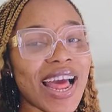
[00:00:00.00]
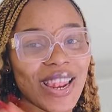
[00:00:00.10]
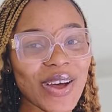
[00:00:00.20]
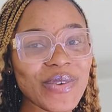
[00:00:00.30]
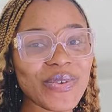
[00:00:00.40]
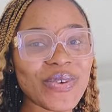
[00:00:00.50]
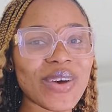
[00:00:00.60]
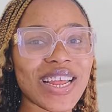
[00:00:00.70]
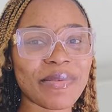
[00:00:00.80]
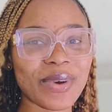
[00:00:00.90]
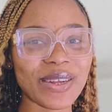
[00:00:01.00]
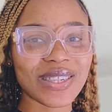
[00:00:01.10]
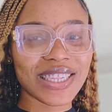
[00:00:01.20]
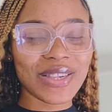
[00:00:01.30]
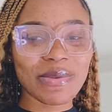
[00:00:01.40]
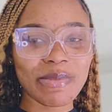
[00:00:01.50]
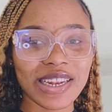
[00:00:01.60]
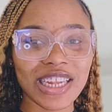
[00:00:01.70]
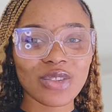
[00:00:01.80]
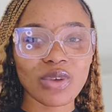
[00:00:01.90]
I love you and I'm going to see you in
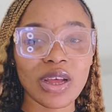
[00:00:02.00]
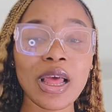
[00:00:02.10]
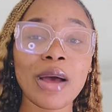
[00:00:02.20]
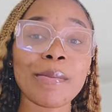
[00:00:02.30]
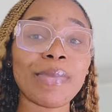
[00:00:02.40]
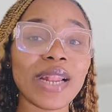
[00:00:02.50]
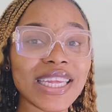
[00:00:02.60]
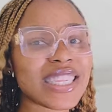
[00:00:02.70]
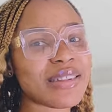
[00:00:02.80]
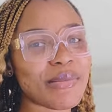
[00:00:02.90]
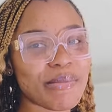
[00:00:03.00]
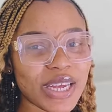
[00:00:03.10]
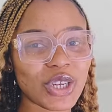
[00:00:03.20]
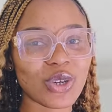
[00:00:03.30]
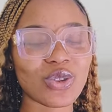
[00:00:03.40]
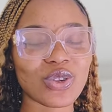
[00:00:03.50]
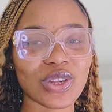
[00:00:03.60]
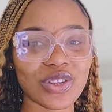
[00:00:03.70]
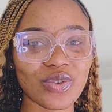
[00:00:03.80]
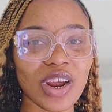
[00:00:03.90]
my next one. Please make sure to
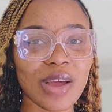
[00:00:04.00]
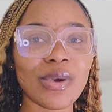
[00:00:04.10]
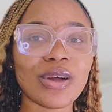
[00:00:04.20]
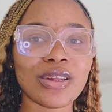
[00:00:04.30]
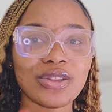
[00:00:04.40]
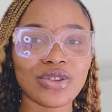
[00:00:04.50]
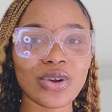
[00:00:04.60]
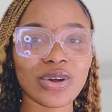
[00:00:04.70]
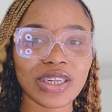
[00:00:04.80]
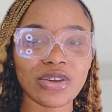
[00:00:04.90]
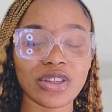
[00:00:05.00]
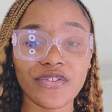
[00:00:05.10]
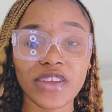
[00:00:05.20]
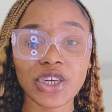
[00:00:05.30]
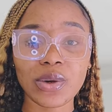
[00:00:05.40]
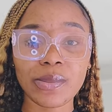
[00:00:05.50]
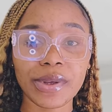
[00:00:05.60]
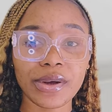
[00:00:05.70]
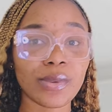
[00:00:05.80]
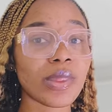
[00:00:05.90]
subscribe, turn on the notification
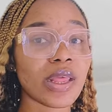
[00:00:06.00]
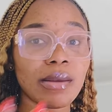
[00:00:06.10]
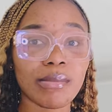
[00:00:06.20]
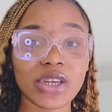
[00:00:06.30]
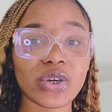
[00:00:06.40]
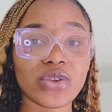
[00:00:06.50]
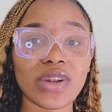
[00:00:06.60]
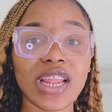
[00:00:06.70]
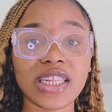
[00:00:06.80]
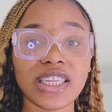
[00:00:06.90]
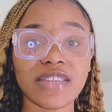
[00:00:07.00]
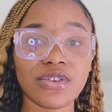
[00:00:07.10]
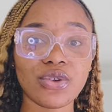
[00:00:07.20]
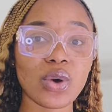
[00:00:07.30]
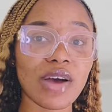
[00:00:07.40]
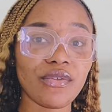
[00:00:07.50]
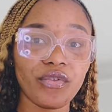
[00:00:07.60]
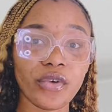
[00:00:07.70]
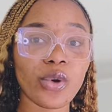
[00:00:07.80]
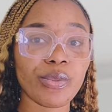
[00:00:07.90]
bell, make sure to like this video and
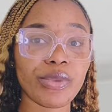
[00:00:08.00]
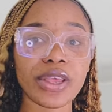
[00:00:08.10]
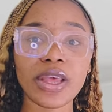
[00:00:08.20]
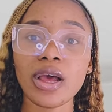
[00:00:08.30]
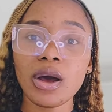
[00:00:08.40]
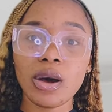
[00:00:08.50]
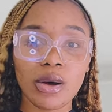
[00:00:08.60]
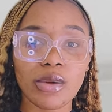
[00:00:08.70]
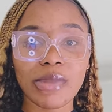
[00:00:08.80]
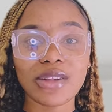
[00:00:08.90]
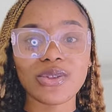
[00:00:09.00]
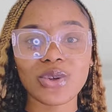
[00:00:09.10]
follow me on my